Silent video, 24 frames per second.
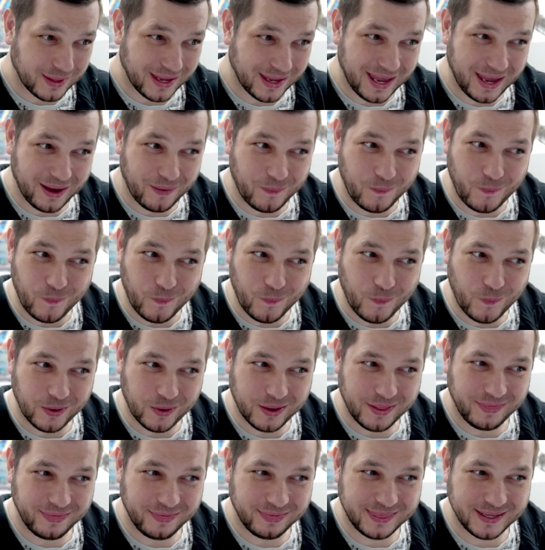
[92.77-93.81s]
Oh,
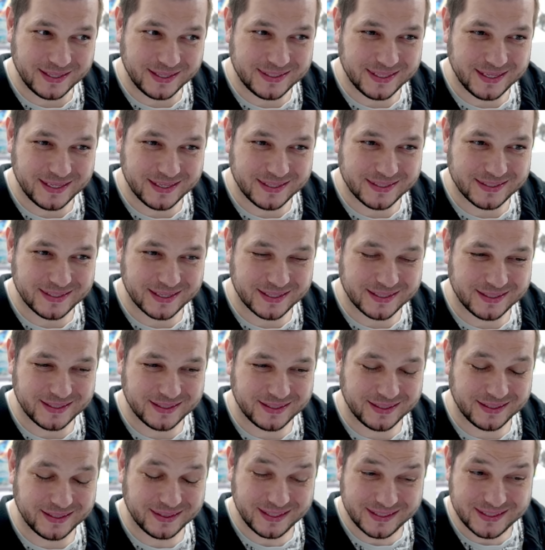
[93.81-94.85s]
this is
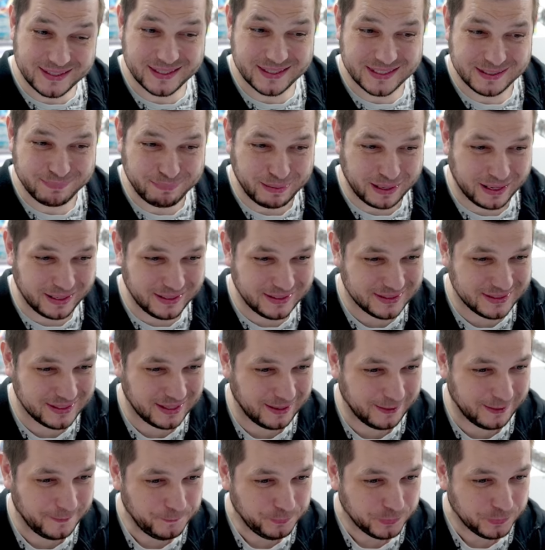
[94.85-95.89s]
spicy.
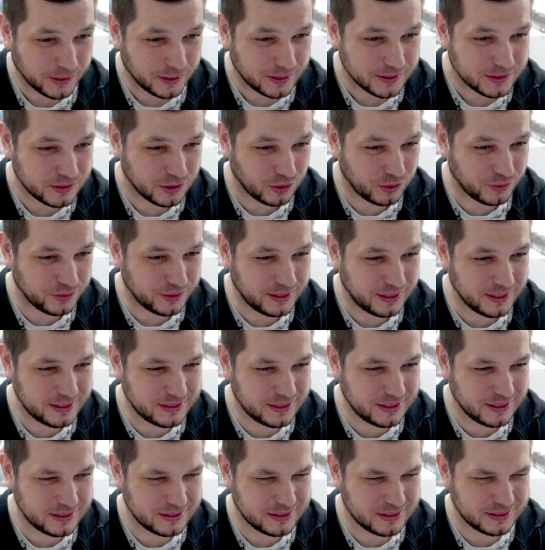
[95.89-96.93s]
So this
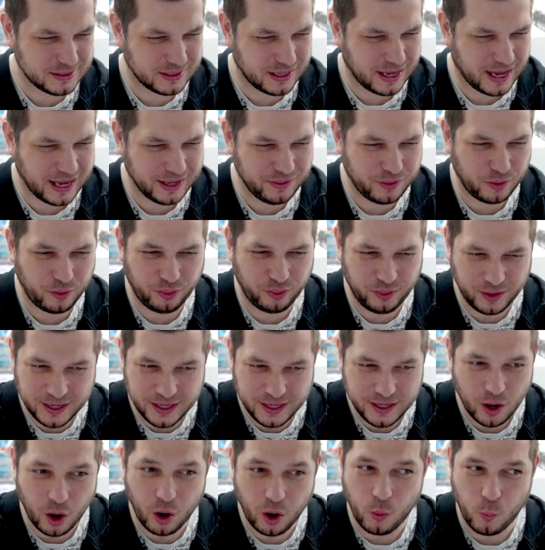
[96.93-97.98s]
is either the
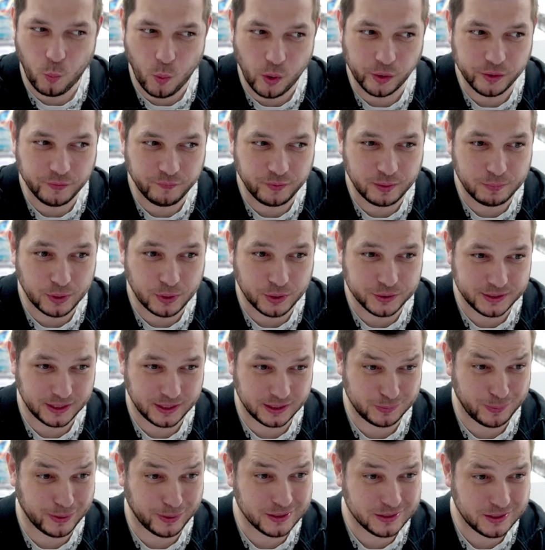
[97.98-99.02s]
or one of the most
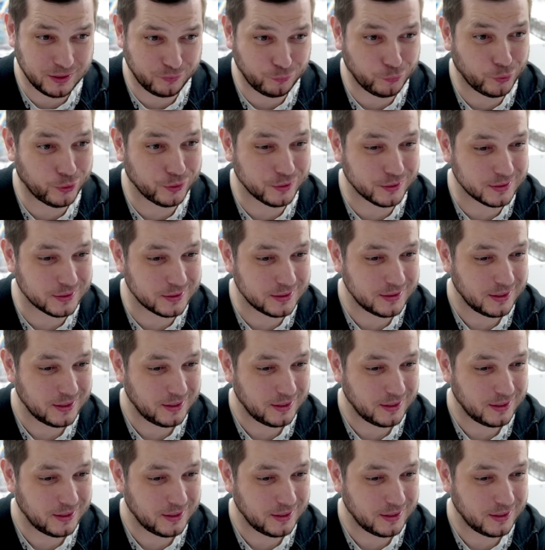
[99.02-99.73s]
expensive ones.